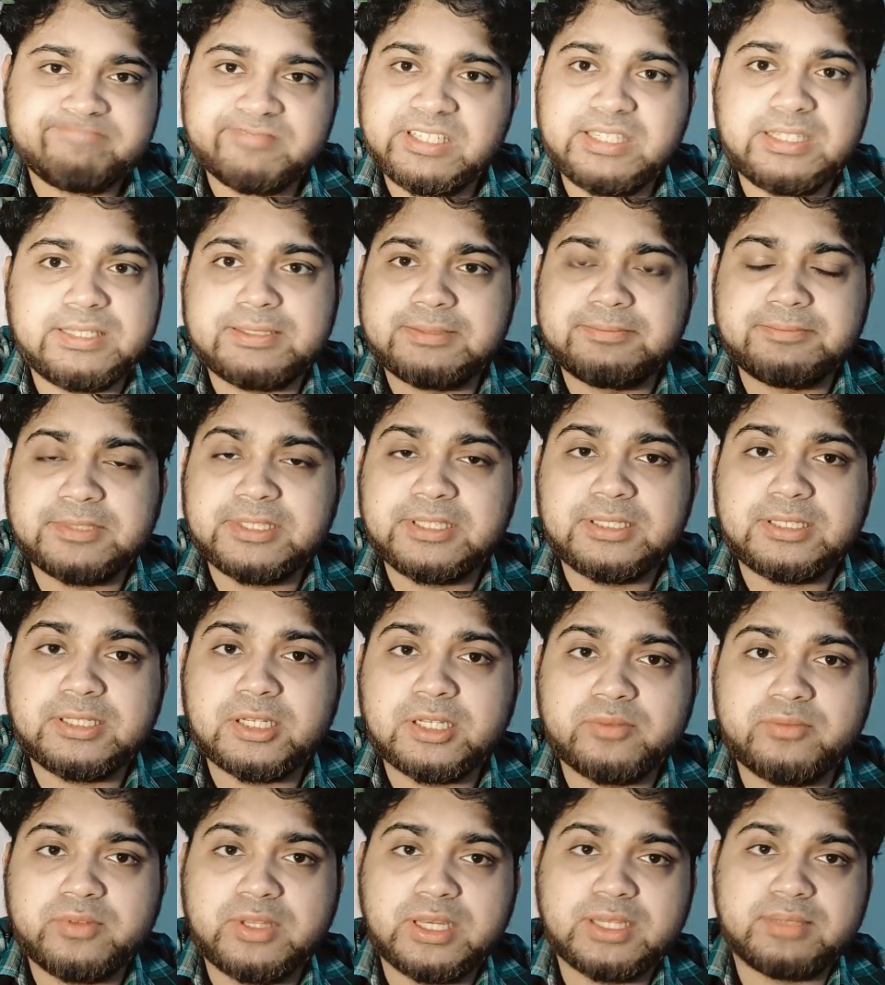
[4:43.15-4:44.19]
Yeah, get
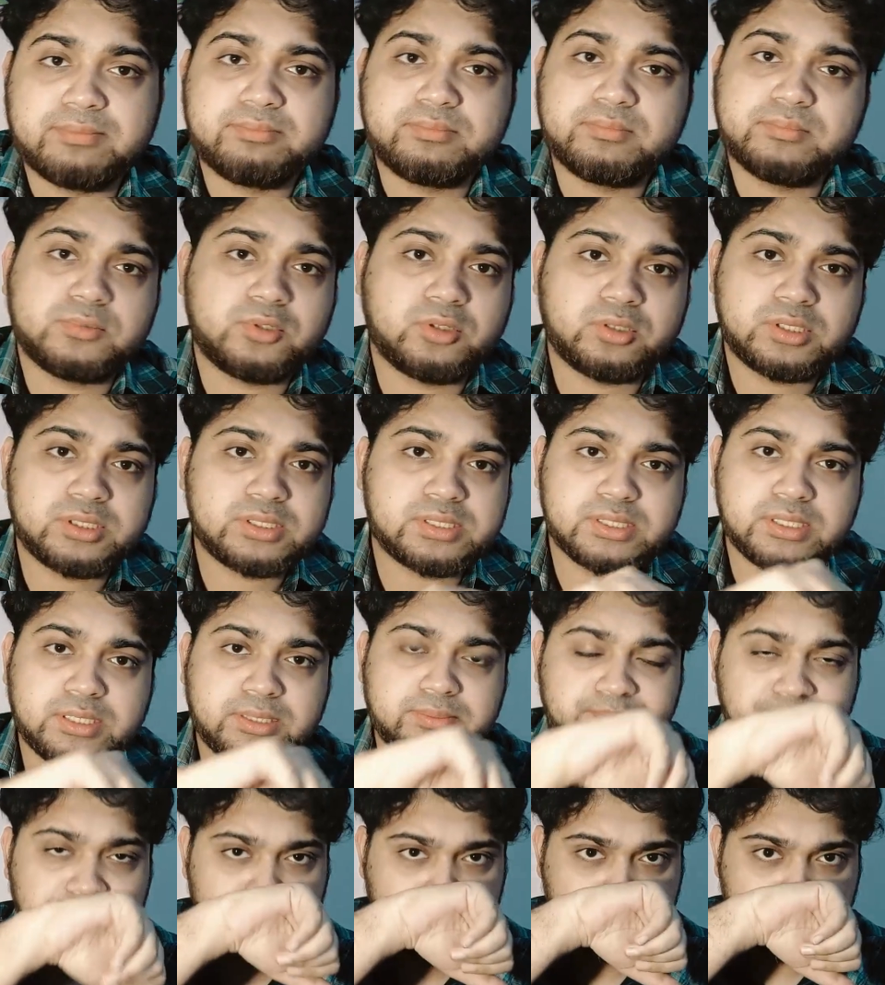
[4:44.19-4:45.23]
none of that.
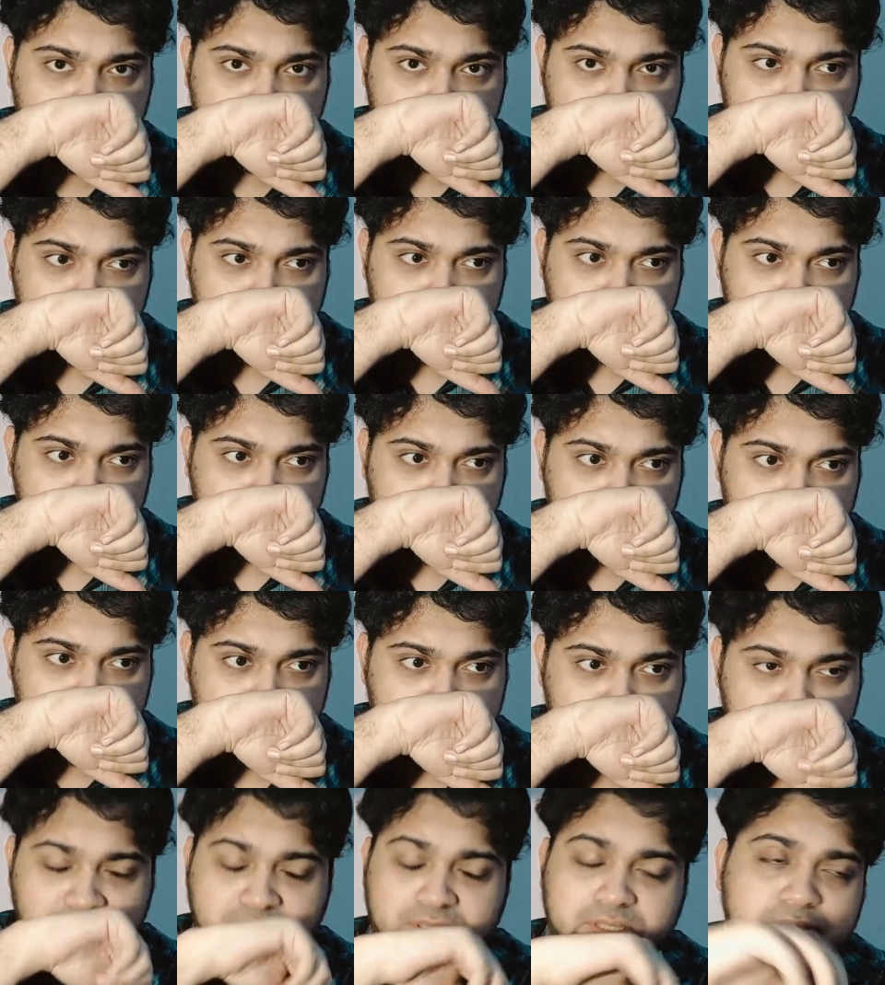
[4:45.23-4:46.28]
Honestly,
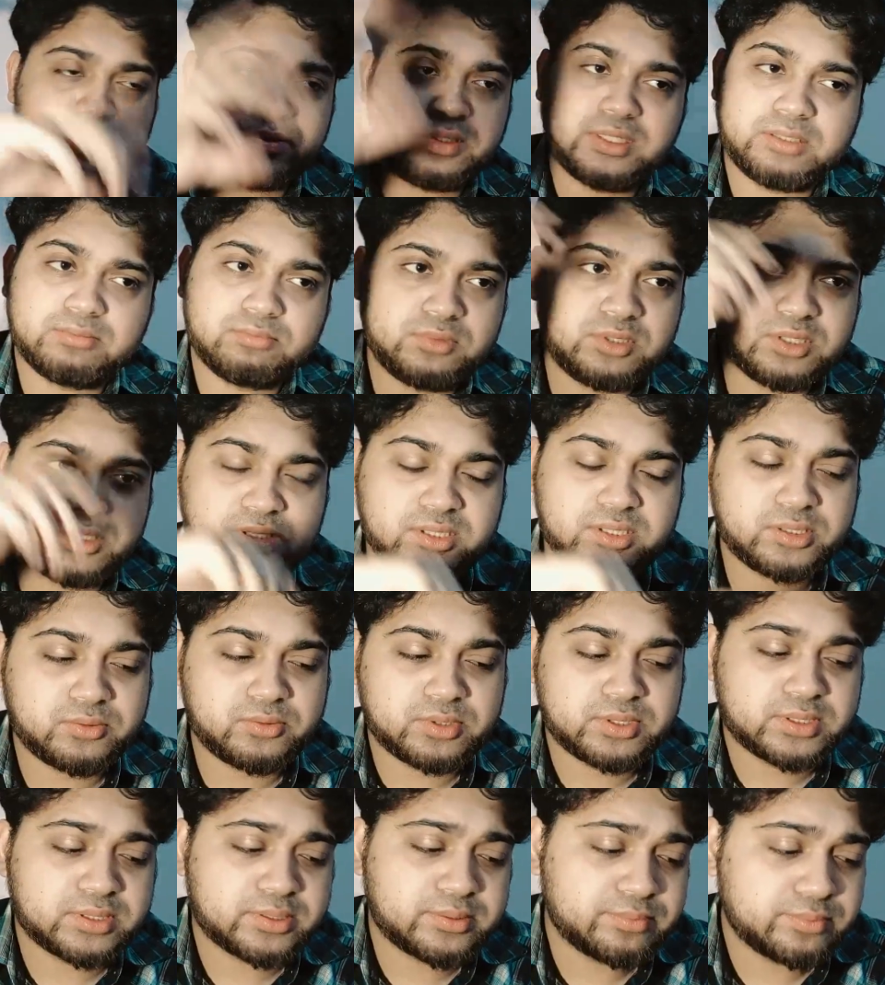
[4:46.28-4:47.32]
none of that. Just
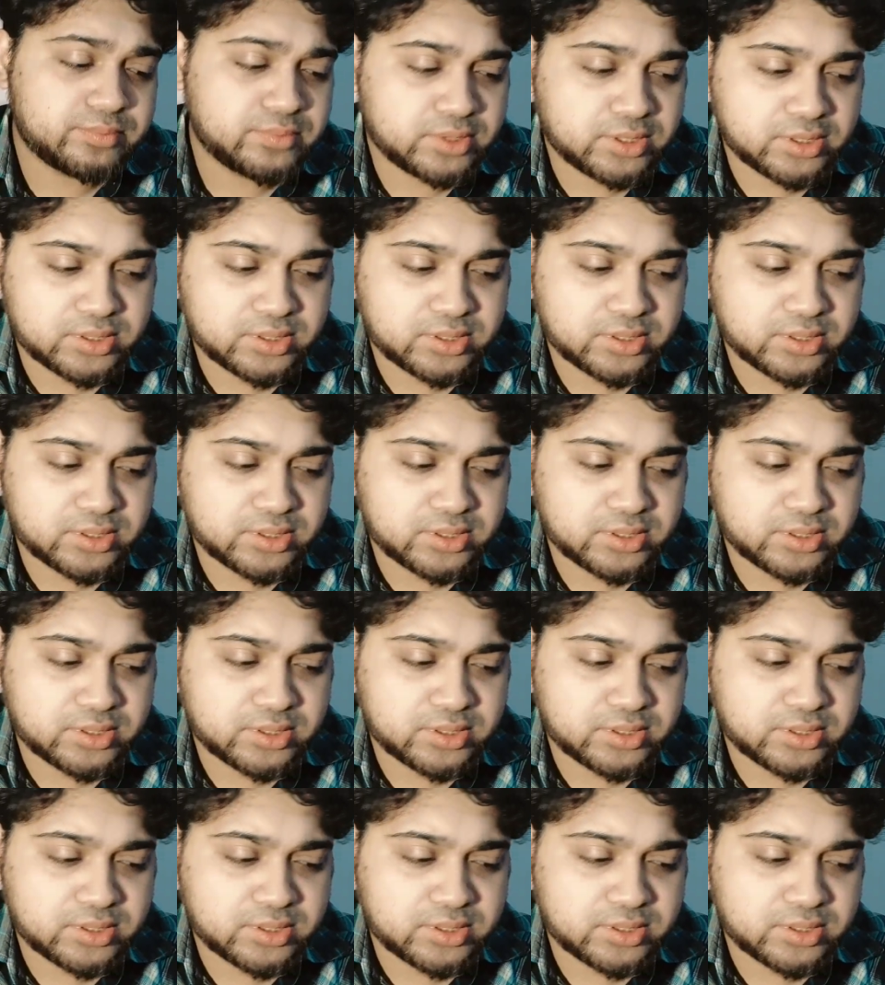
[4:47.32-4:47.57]
citruses.